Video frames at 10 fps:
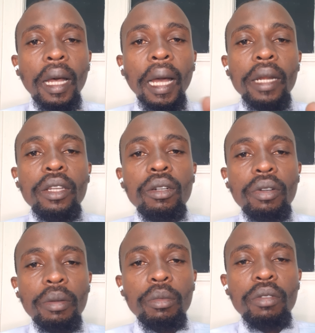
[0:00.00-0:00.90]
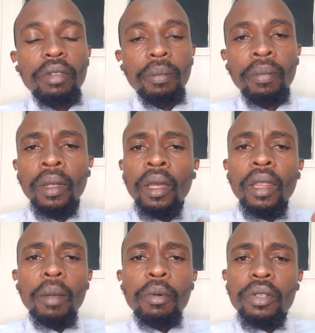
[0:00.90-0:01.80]
adding or removing.
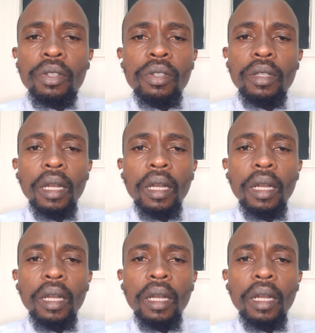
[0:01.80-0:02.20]
The processes